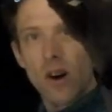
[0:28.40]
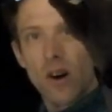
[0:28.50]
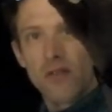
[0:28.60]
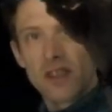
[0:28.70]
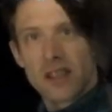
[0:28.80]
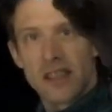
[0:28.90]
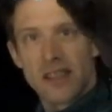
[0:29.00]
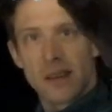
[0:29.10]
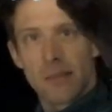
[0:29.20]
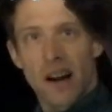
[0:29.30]

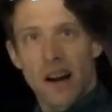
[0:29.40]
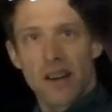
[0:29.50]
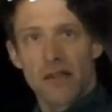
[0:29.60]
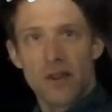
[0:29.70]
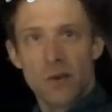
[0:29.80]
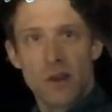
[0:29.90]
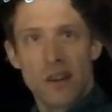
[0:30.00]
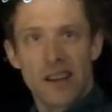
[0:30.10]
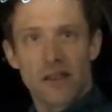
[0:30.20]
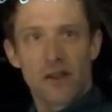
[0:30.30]
obviously some kind of
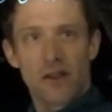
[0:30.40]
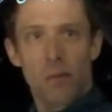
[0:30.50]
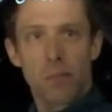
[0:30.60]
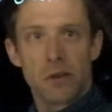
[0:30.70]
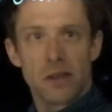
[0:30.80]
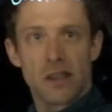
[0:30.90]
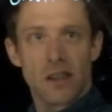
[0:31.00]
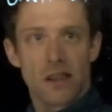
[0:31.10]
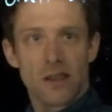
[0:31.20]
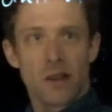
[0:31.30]
unit of
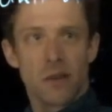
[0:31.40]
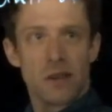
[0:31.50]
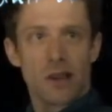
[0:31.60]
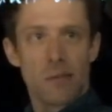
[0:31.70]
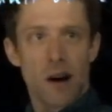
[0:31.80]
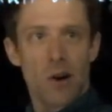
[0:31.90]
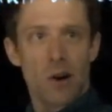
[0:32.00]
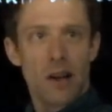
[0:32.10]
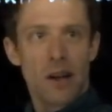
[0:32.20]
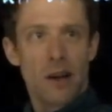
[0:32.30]
composition. So we
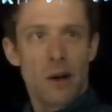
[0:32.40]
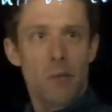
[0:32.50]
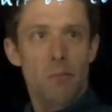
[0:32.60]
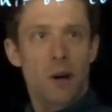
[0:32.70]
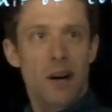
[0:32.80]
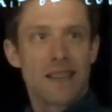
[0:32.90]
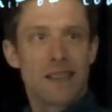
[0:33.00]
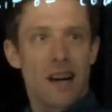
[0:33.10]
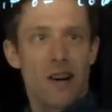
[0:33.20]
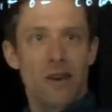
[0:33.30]
somehow
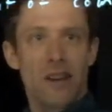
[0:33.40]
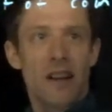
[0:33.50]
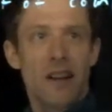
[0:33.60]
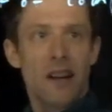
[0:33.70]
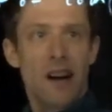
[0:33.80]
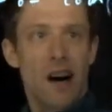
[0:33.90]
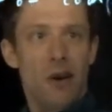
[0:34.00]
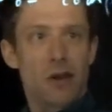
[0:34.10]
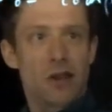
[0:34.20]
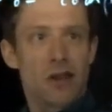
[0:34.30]
break down
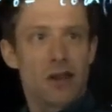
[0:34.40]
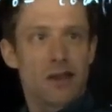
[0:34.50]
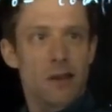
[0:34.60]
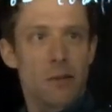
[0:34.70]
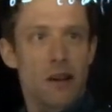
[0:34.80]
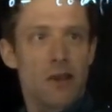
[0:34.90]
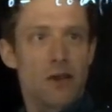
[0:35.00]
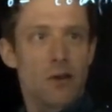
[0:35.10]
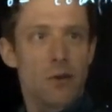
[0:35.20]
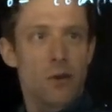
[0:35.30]
our system
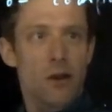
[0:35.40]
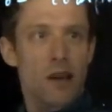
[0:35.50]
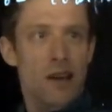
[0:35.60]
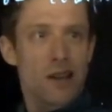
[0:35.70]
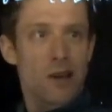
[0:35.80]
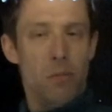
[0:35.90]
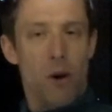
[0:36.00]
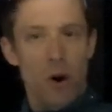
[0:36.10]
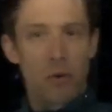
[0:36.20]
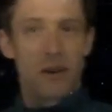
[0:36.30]
into uh,
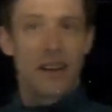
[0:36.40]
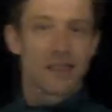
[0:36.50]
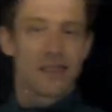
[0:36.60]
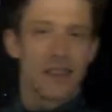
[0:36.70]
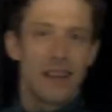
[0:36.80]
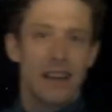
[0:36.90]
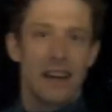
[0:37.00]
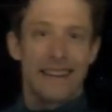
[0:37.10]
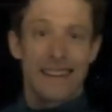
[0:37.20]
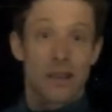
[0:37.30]
components
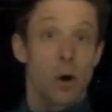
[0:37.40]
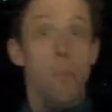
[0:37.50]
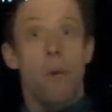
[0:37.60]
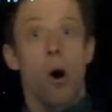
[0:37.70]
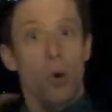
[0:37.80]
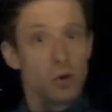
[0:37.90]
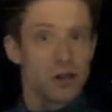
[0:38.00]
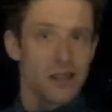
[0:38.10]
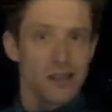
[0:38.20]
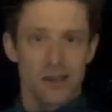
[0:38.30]
and then
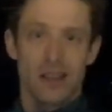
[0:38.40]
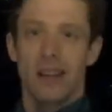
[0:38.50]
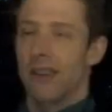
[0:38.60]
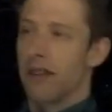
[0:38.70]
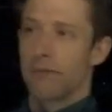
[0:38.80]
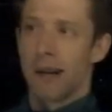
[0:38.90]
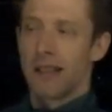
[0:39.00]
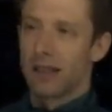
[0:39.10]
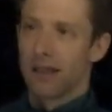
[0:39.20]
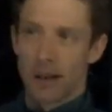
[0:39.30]
compose it together. I've
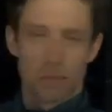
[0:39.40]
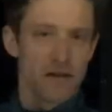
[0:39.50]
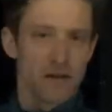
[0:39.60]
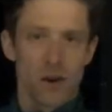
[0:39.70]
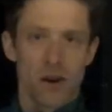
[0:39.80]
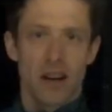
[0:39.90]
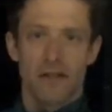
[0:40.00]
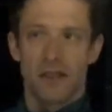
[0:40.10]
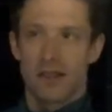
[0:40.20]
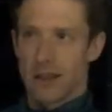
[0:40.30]
mentioned that before,
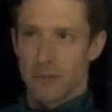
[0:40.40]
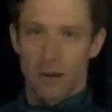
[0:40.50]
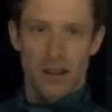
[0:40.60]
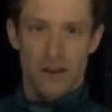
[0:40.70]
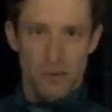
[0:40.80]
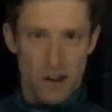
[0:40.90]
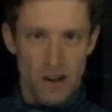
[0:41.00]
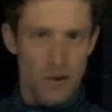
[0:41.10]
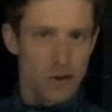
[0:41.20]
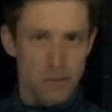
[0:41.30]
that for example, in the
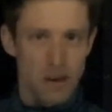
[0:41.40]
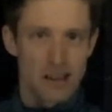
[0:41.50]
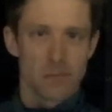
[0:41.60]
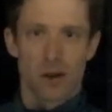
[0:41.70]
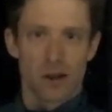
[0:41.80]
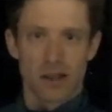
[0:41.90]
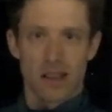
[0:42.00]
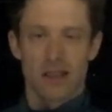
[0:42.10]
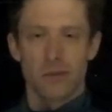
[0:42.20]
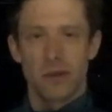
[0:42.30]
reuse-based
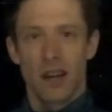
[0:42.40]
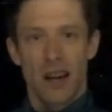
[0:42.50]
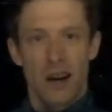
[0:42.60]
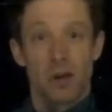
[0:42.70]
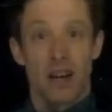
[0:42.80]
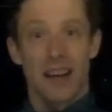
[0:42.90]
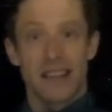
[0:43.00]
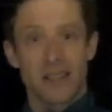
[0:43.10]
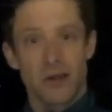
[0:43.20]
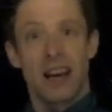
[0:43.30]
process, we would
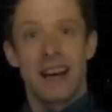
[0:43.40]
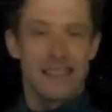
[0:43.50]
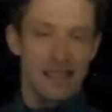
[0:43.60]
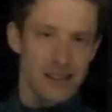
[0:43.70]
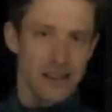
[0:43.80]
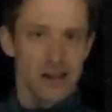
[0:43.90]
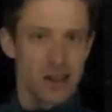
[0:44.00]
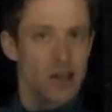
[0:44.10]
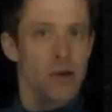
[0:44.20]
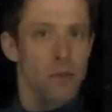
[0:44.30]
like to take
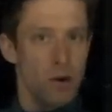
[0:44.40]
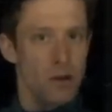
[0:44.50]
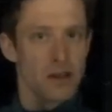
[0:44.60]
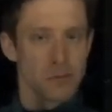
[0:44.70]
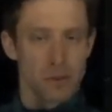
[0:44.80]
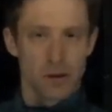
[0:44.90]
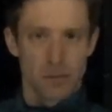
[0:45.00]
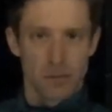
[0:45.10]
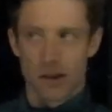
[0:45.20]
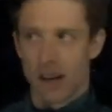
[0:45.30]
existing components and
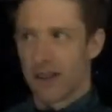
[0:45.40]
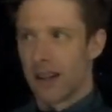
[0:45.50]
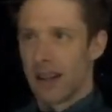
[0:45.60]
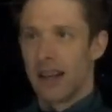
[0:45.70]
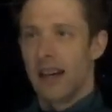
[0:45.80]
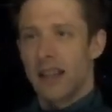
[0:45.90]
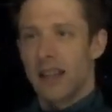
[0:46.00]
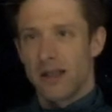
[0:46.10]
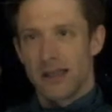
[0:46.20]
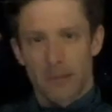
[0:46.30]
put them together.
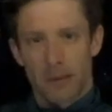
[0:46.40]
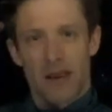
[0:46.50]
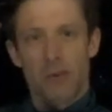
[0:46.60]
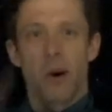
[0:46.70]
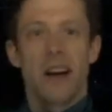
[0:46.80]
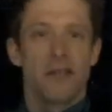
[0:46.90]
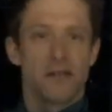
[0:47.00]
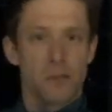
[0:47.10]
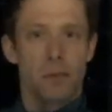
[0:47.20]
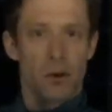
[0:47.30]
So it's some kind of way
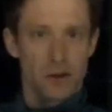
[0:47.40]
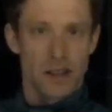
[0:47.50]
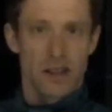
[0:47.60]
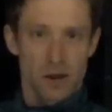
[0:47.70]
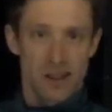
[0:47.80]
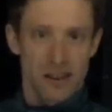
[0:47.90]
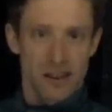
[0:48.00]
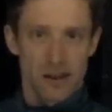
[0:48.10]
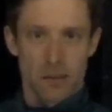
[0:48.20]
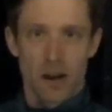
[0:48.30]
of composing your
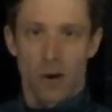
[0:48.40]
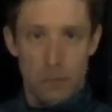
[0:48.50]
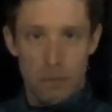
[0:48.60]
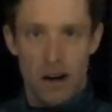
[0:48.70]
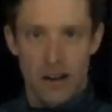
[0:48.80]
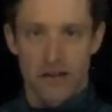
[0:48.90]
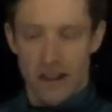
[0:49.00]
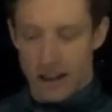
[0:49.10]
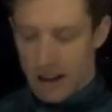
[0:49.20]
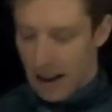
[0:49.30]
system or part
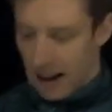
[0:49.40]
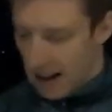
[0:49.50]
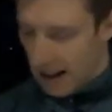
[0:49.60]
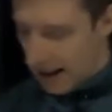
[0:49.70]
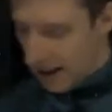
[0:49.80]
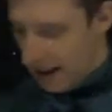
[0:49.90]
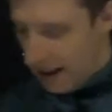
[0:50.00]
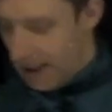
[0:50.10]
of it. Uh,